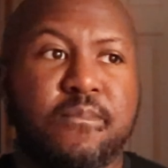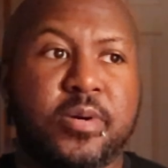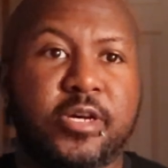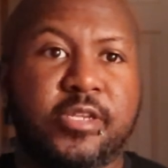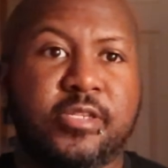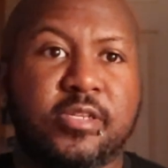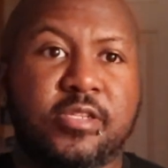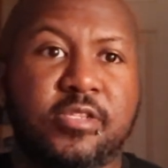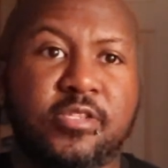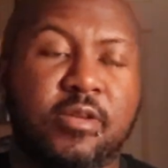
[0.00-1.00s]
But
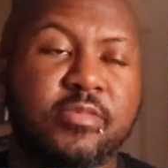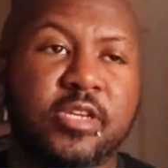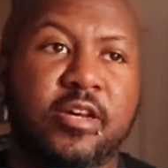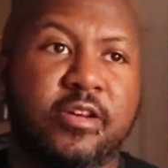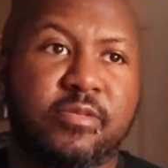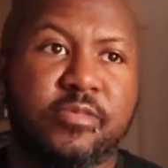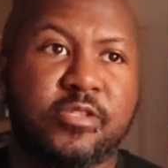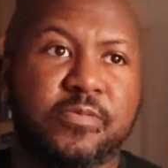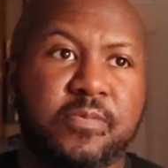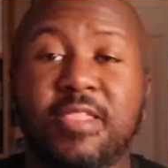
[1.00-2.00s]

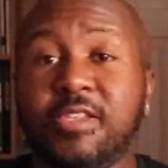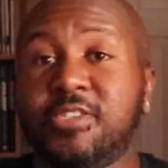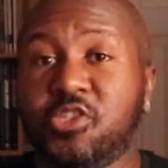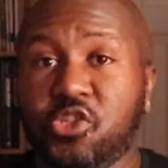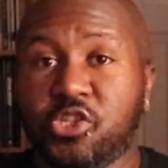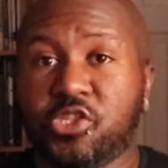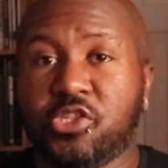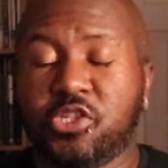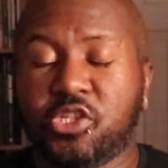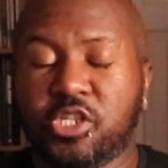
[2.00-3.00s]
sometimes, and this is just a
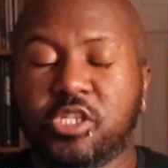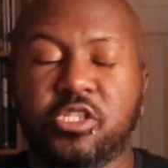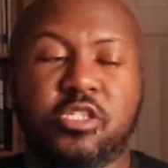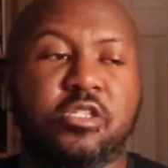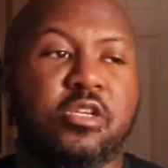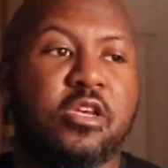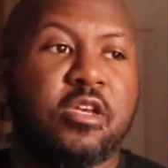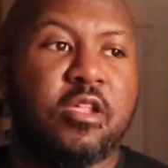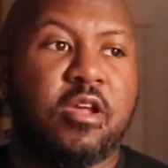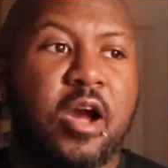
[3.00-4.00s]
suggestion,
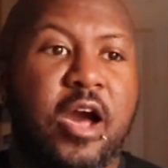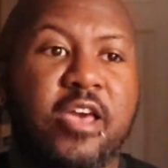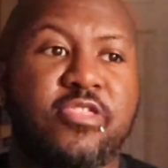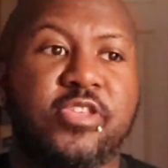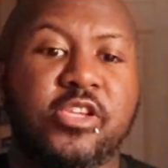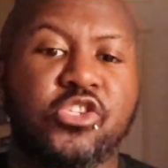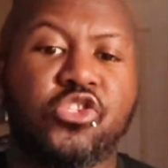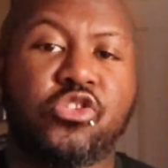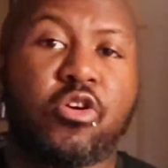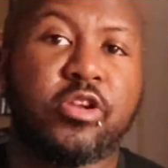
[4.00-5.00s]
I think
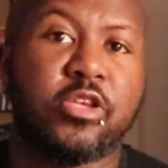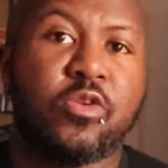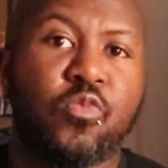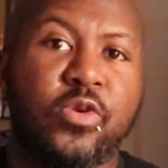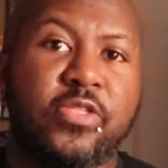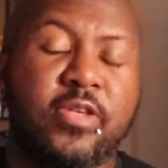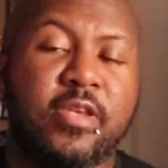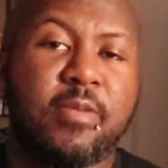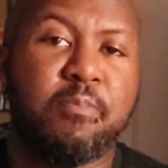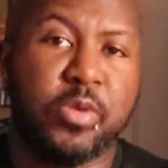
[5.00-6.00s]
starting with
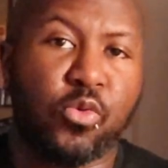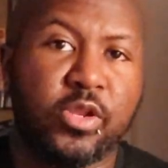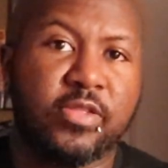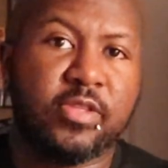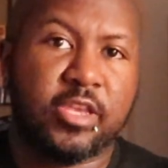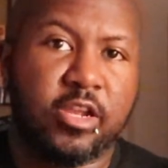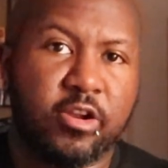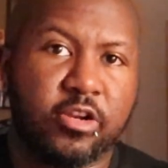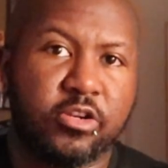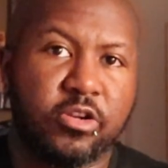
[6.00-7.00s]
building the
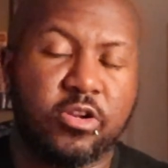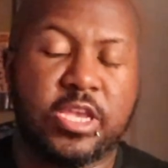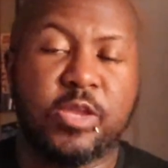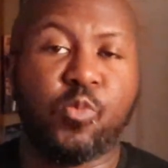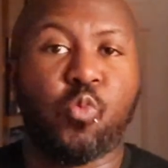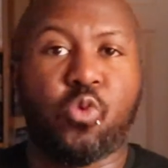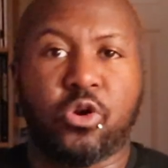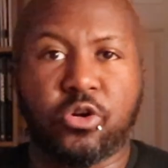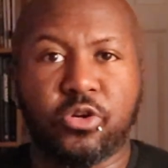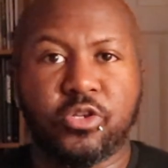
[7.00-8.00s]
character in
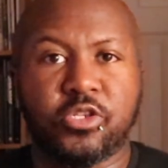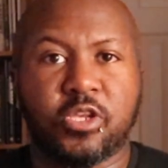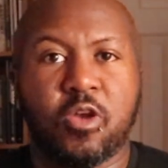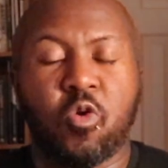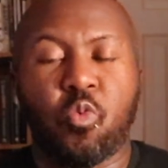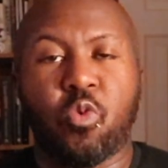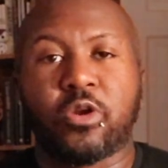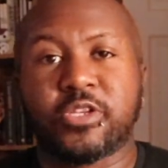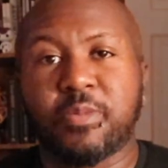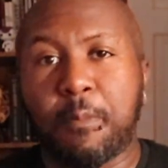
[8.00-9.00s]
words
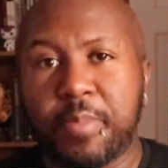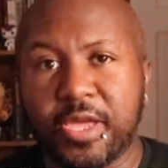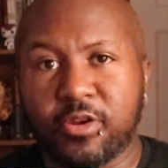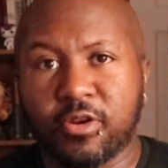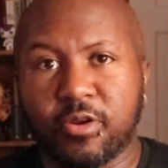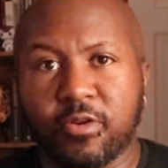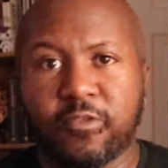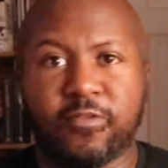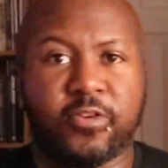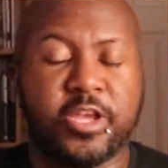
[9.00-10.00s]
works better
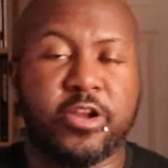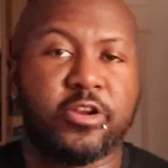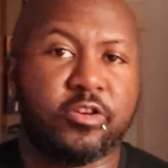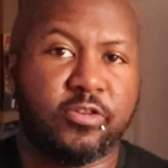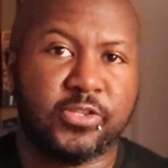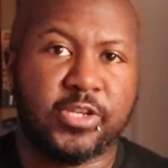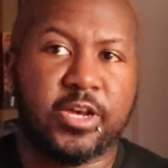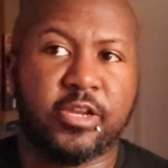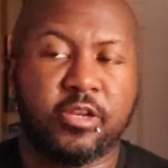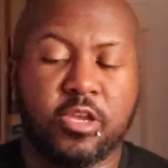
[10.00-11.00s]
for character
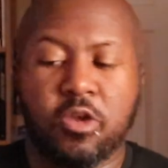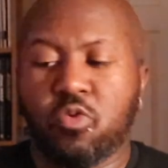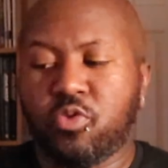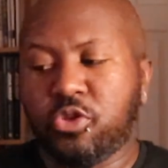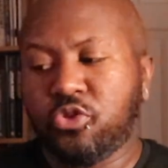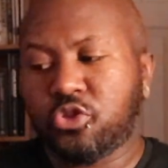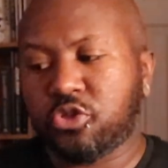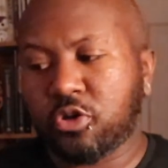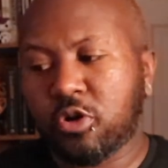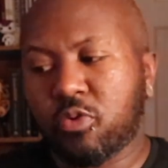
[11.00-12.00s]
design. When you
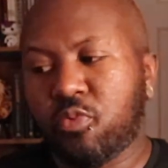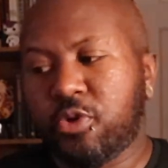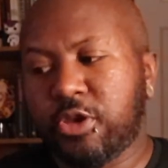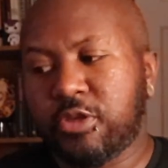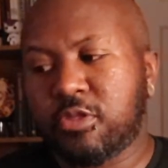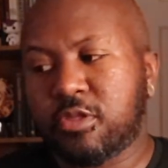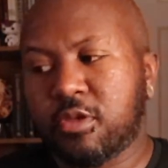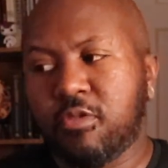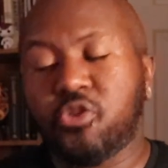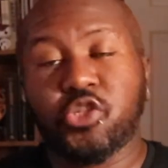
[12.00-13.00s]
start with
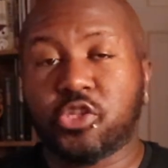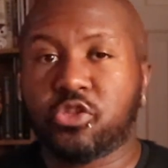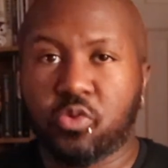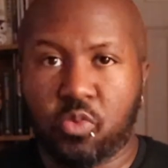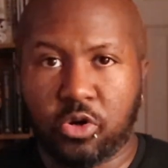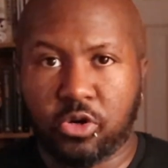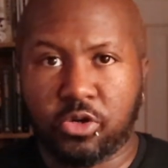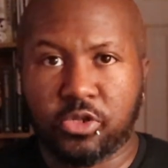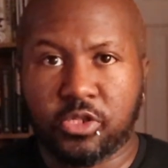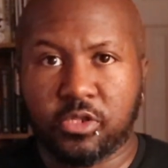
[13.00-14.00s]
just the
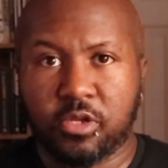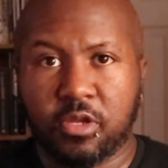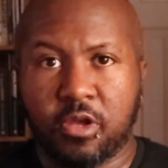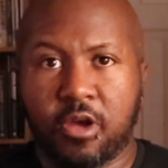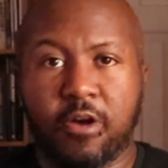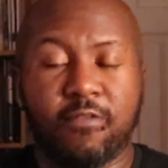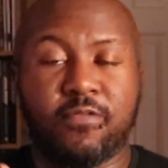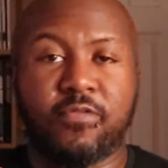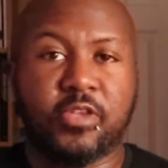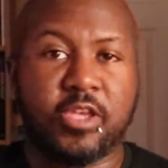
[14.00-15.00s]
words of
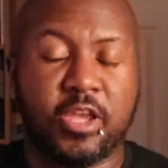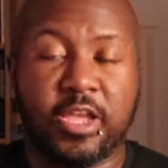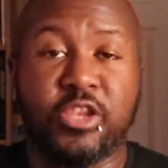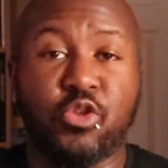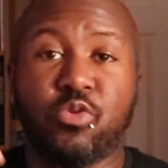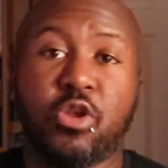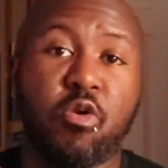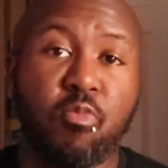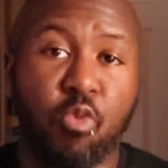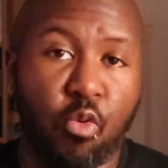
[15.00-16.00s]
the and you
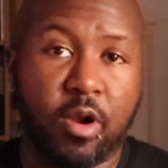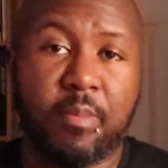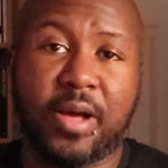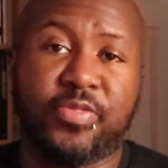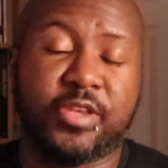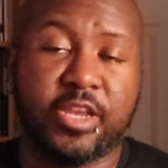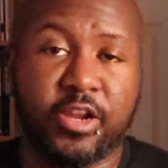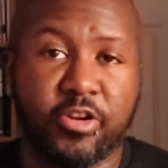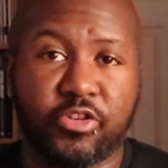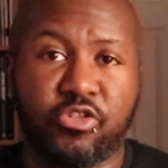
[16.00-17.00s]
know more about the
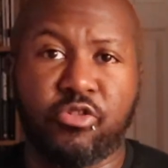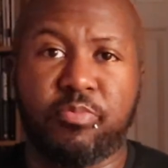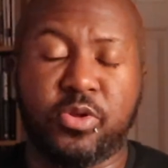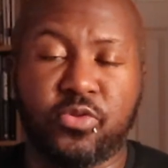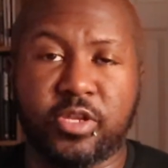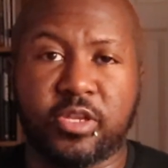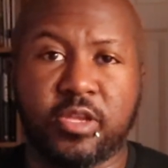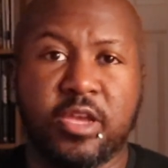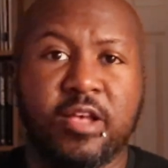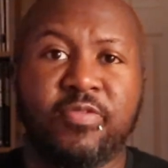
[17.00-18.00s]
character you're building,
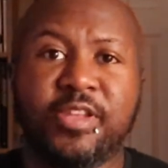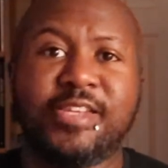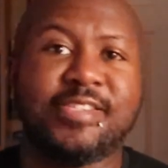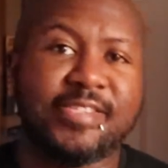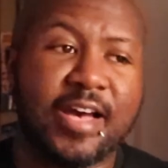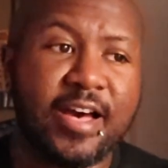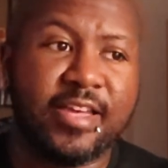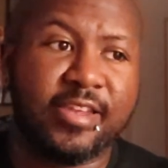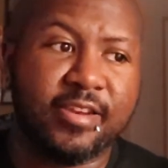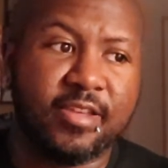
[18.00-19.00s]
the
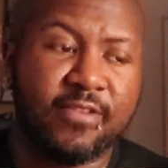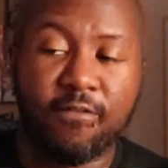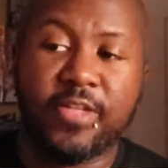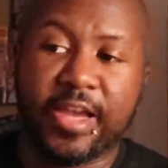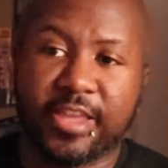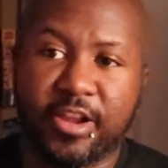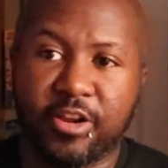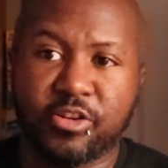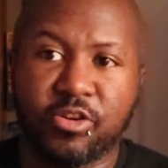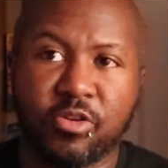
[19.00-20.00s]
design of that
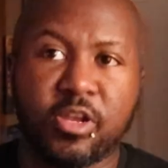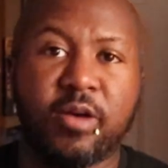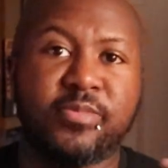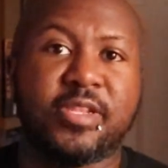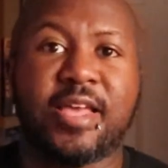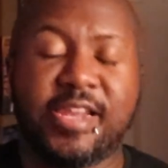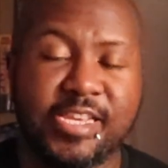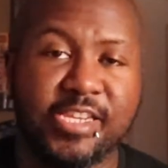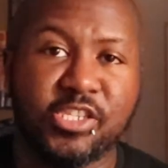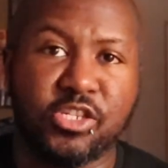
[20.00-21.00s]
character comes a lot
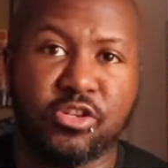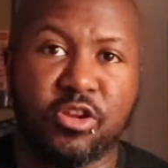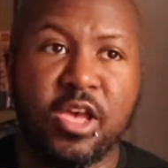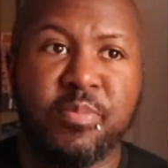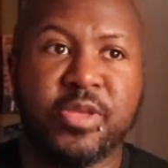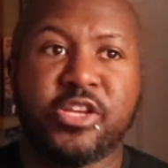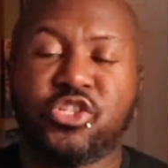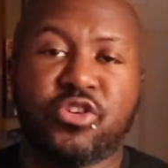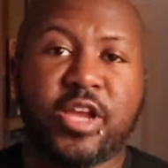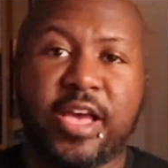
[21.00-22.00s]
easier because
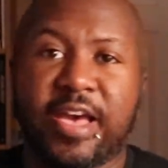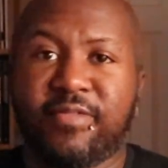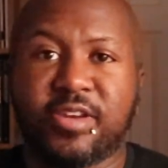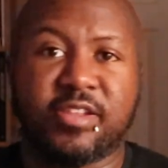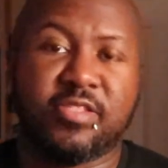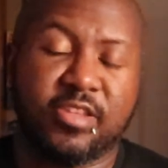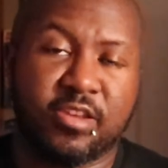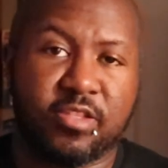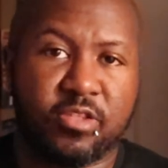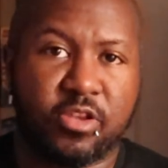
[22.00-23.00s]
you're not having to
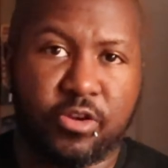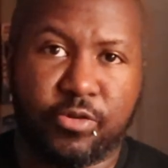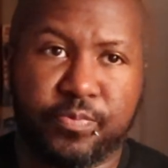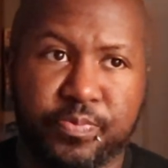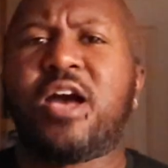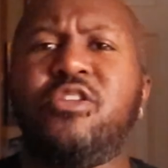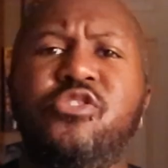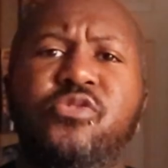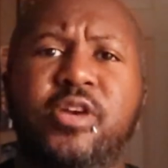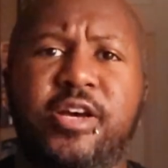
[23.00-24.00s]
think on the go. How do
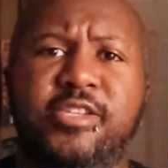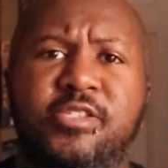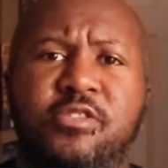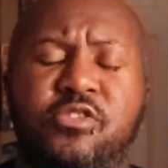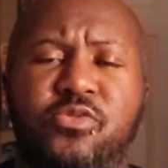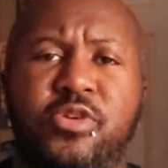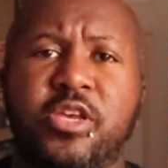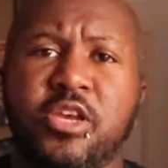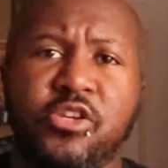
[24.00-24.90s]
you guys do it?